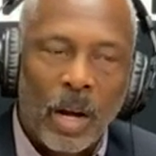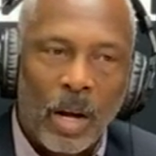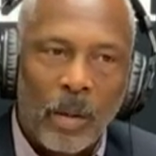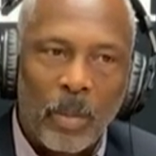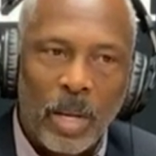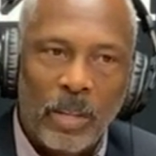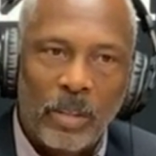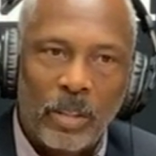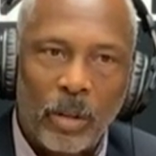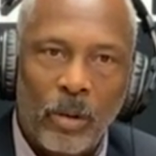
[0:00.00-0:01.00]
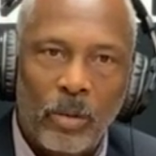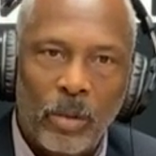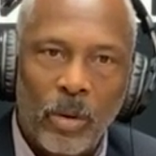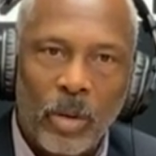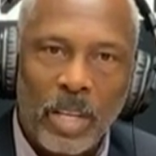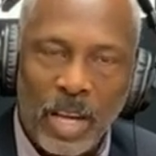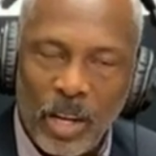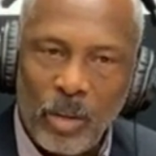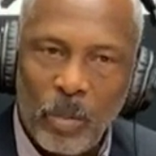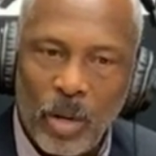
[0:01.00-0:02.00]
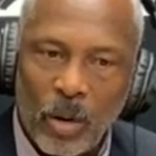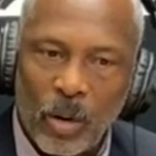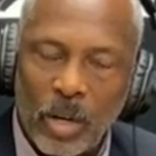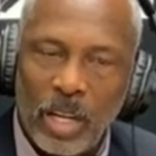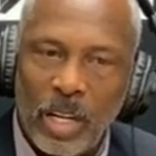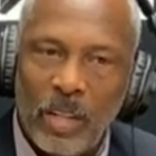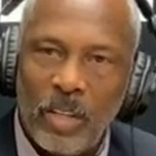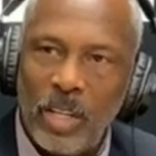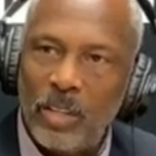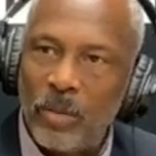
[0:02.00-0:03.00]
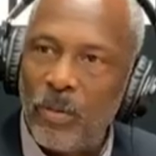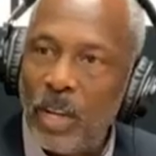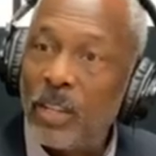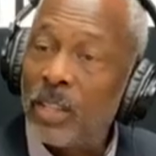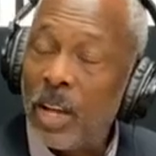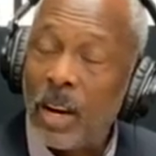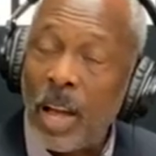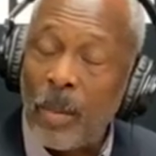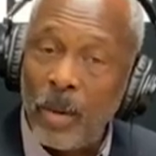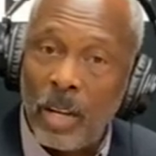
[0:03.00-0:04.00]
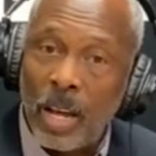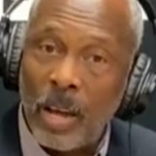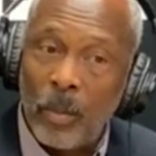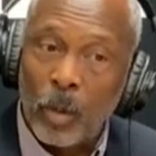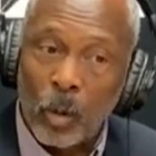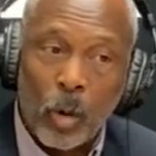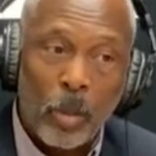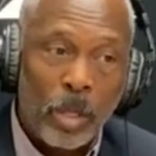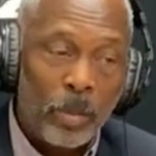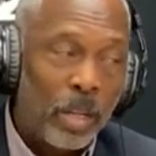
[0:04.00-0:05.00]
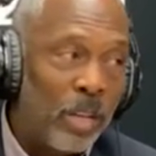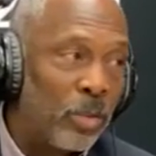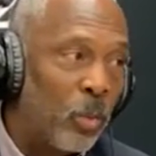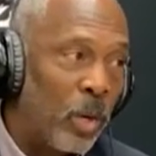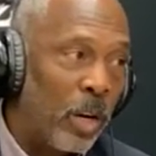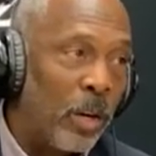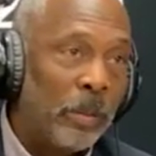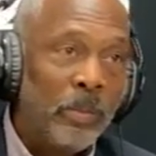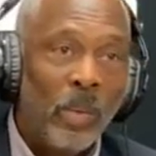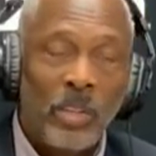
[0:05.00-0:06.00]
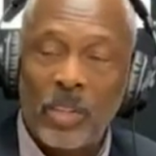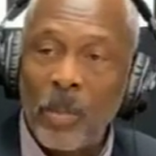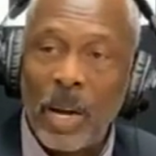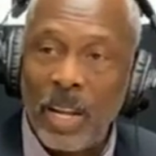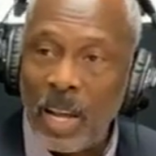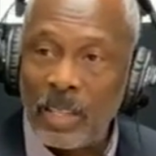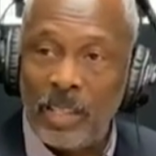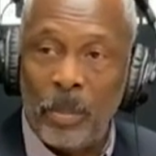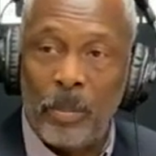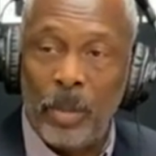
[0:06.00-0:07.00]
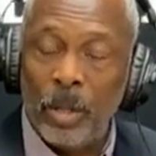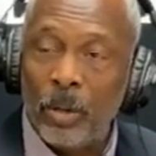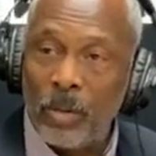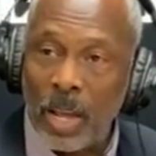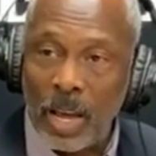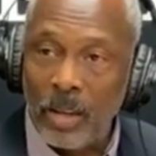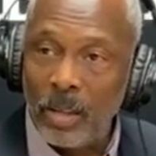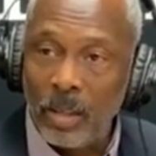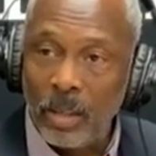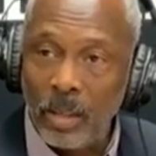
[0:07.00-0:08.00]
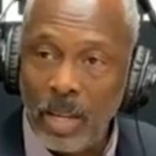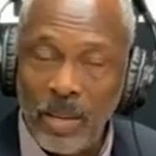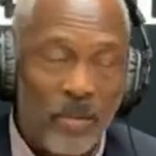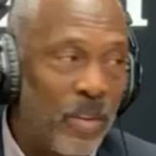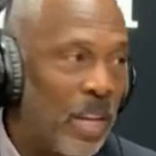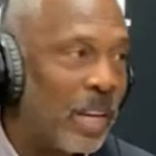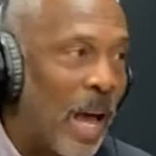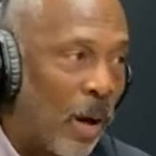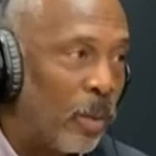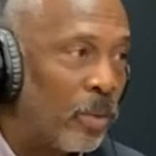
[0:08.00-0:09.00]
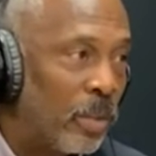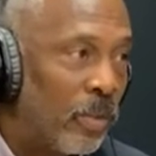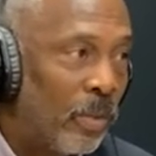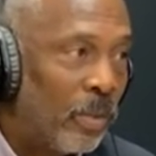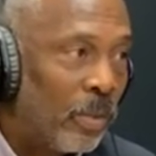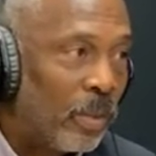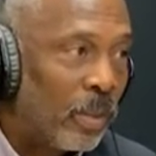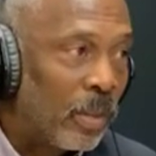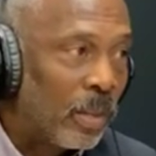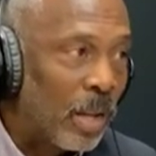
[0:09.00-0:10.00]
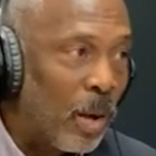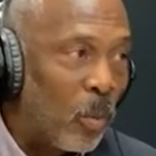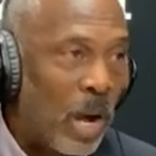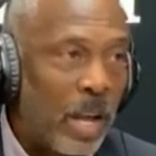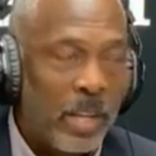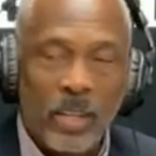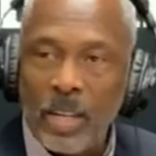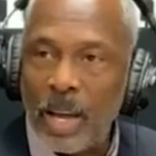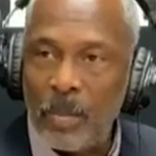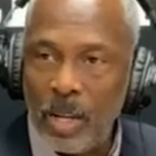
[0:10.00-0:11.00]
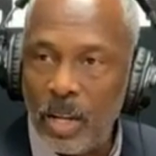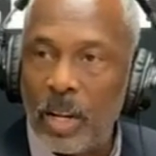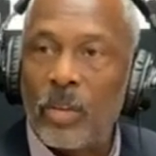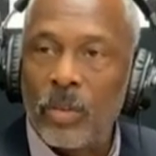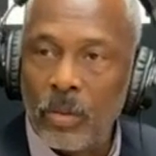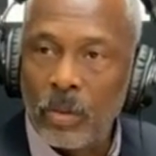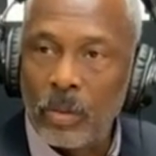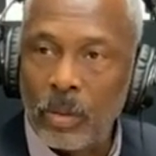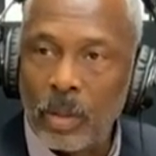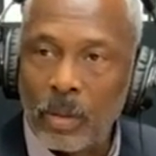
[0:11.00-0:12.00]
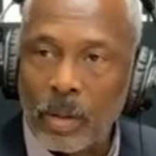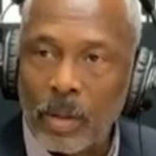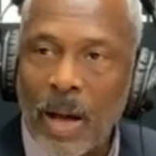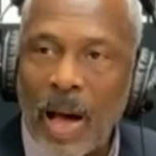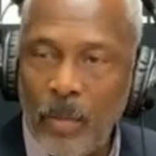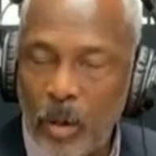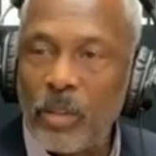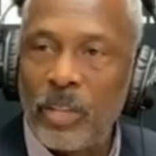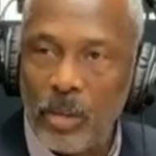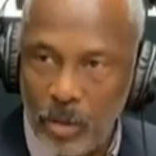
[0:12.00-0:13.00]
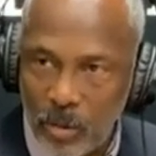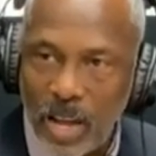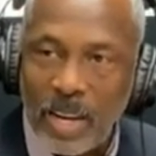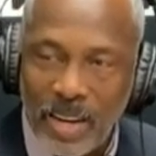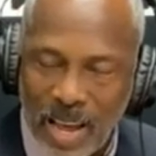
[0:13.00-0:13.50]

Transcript: um, in social engagement or in these events that are happening at McCormick Place where somebody has to build that event out. And why couldn't that be us? Okay. I personally do that